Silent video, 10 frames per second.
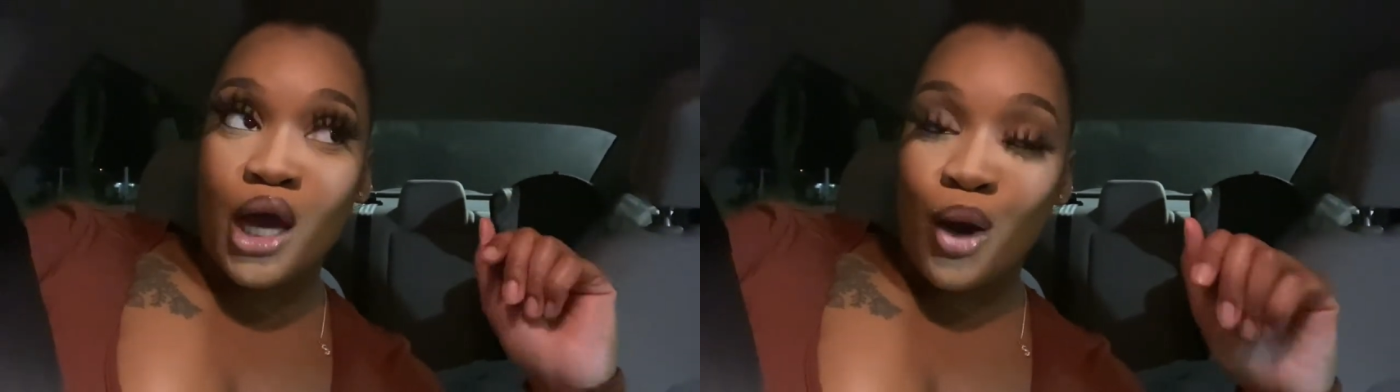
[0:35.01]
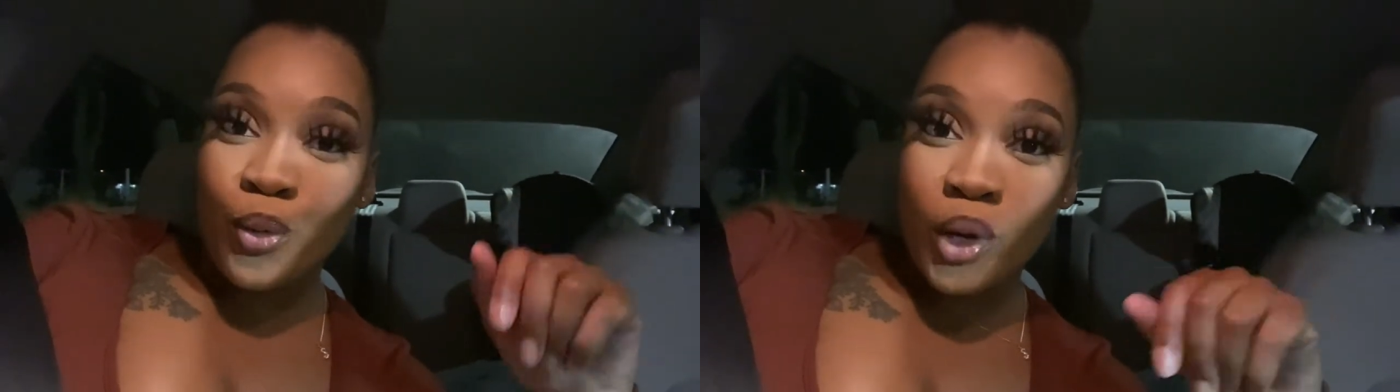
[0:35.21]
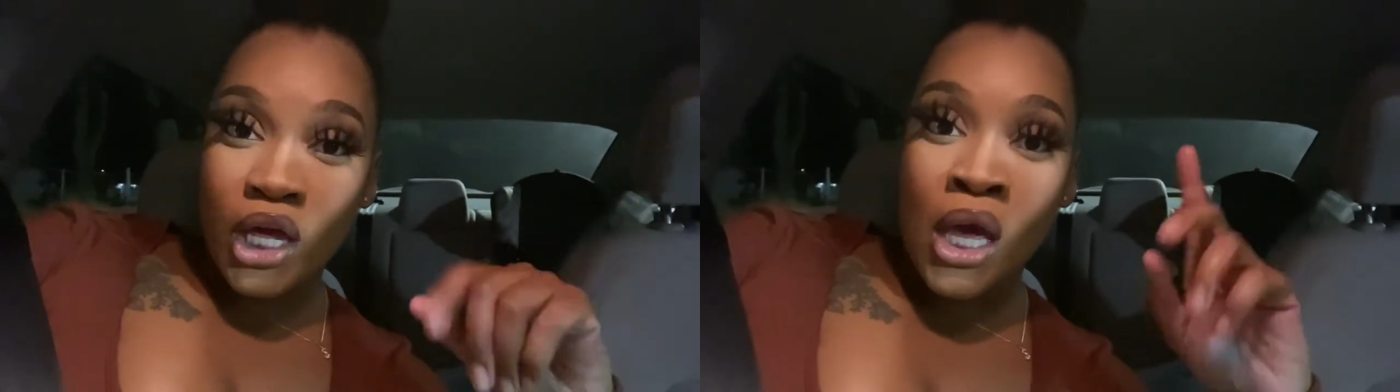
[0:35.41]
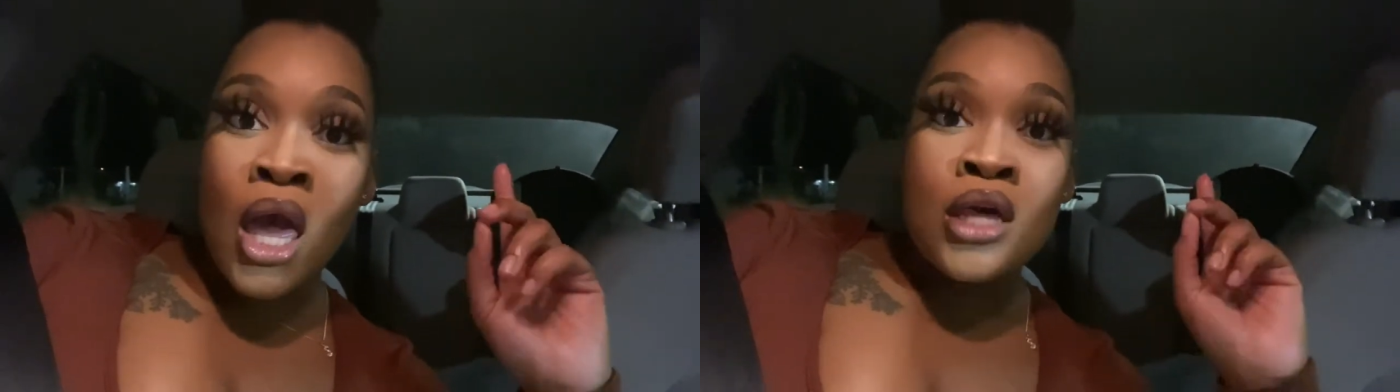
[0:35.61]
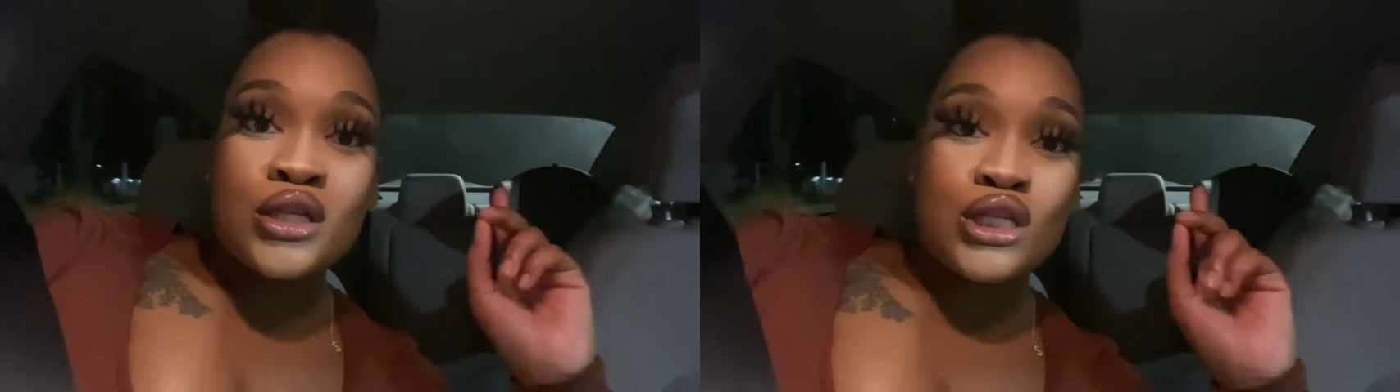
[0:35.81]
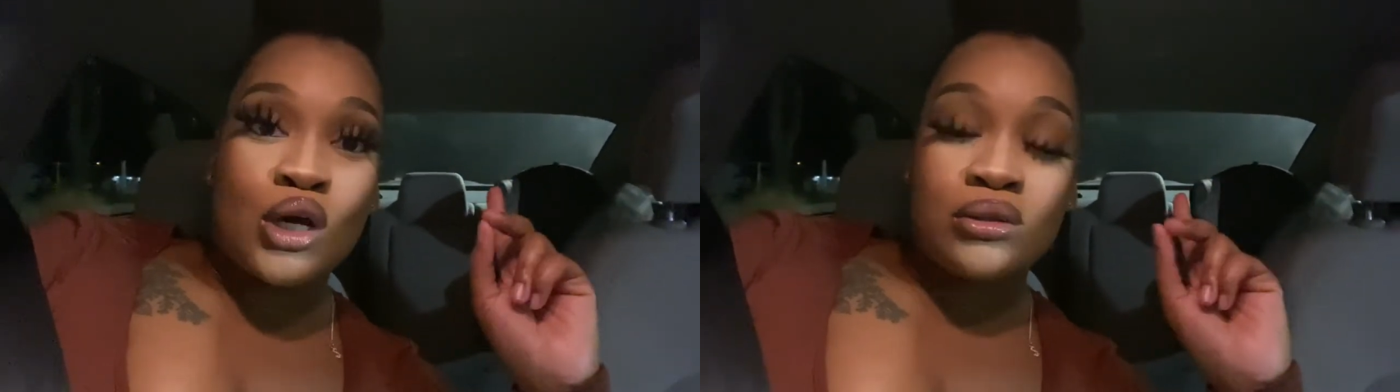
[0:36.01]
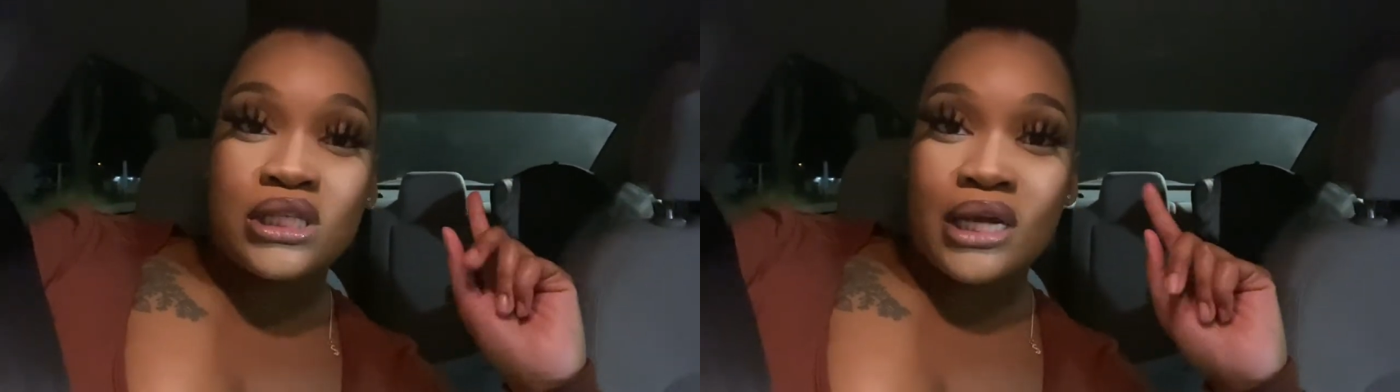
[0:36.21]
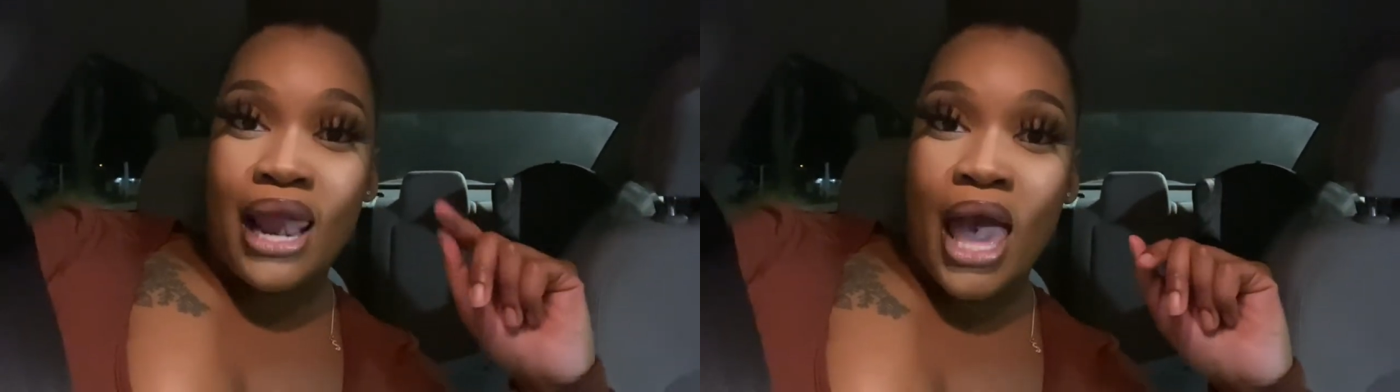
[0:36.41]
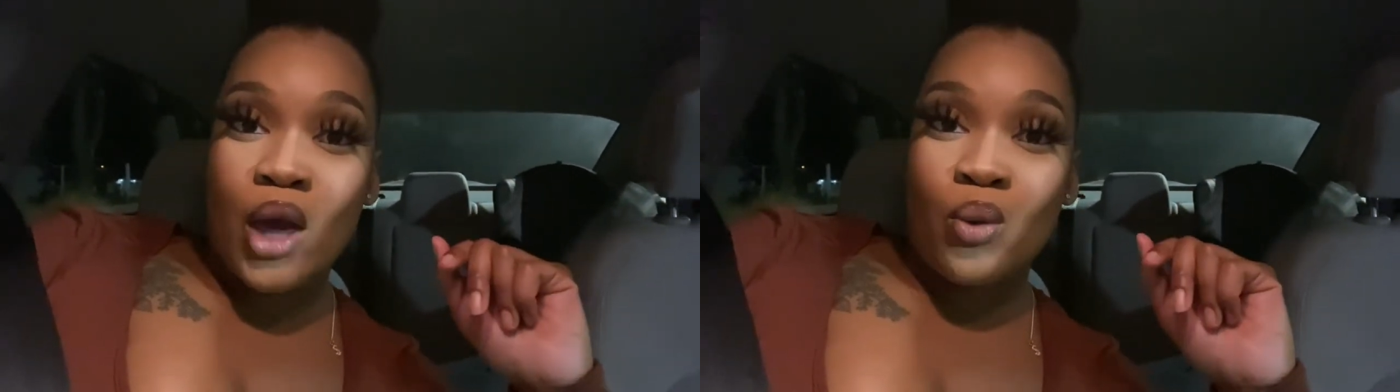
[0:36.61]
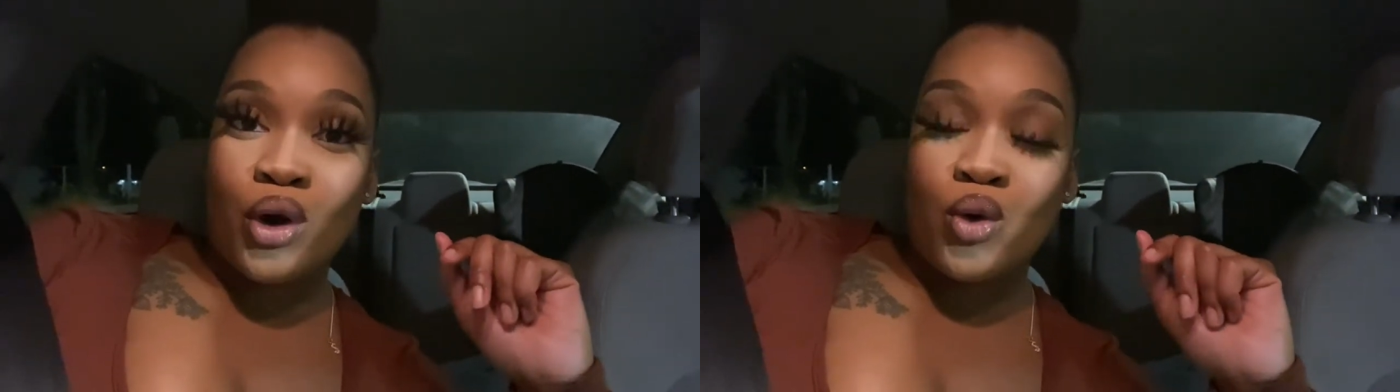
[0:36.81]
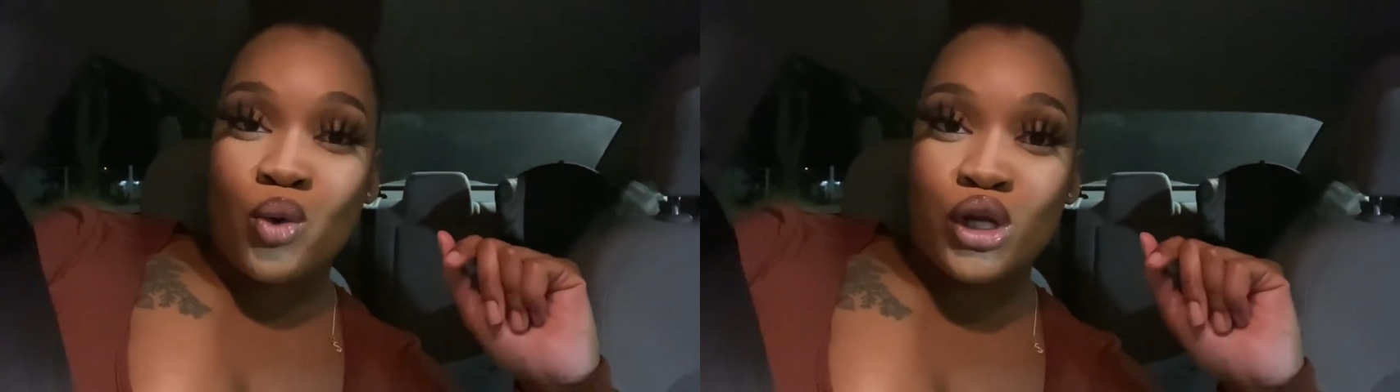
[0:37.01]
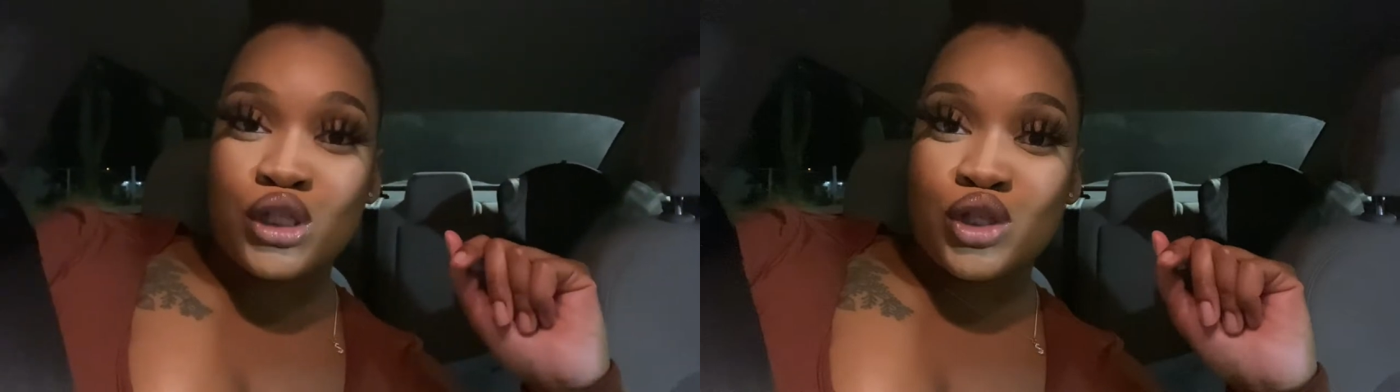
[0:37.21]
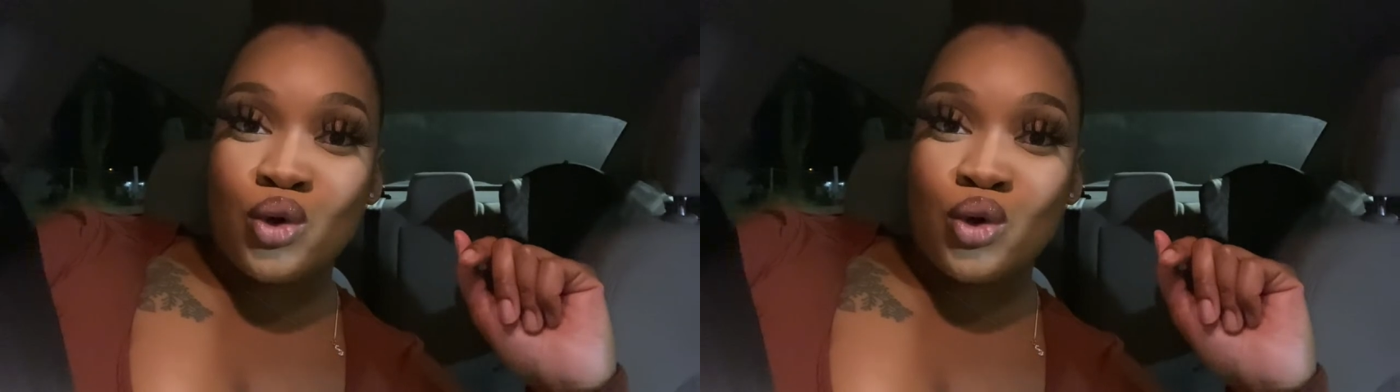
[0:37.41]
only. So tonight we're going to